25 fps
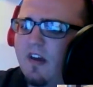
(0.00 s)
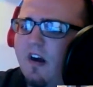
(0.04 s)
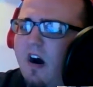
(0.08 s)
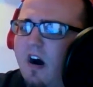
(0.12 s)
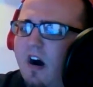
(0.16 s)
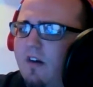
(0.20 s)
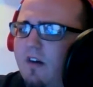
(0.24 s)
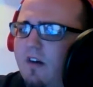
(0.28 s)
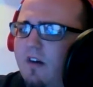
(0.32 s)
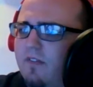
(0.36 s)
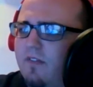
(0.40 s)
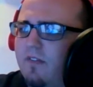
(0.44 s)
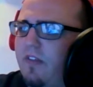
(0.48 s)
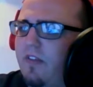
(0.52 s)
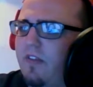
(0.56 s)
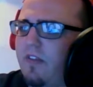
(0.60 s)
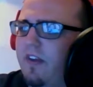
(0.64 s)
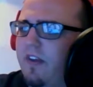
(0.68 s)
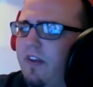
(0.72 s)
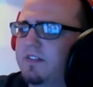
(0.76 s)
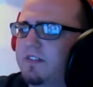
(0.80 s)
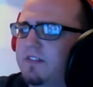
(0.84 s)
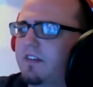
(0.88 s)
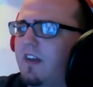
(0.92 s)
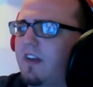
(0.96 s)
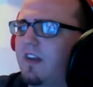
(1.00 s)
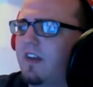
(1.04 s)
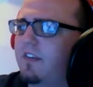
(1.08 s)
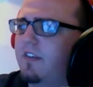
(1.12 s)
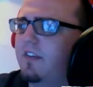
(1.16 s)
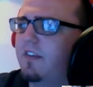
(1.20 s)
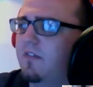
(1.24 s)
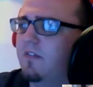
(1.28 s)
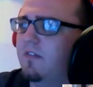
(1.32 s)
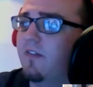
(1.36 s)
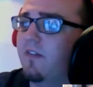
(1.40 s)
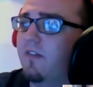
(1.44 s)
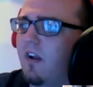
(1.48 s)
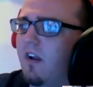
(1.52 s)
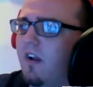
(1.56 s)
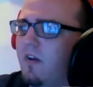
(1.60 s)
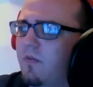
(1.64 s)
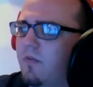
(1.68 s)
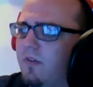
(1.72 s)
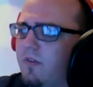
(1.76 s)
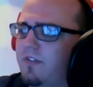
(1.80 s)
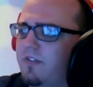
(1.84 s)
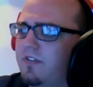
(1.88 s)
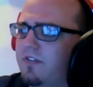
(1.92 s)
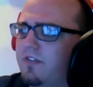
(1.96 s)
all of the things that God knew Pharaoh
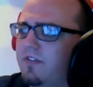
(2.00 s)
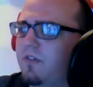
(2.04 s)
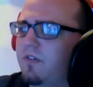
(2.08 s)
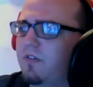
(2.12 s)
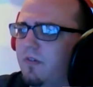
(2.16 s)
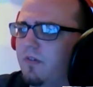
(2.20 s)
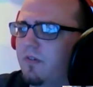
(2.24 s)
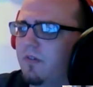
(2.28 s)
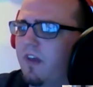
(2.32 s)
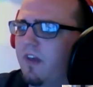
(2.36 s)
would do,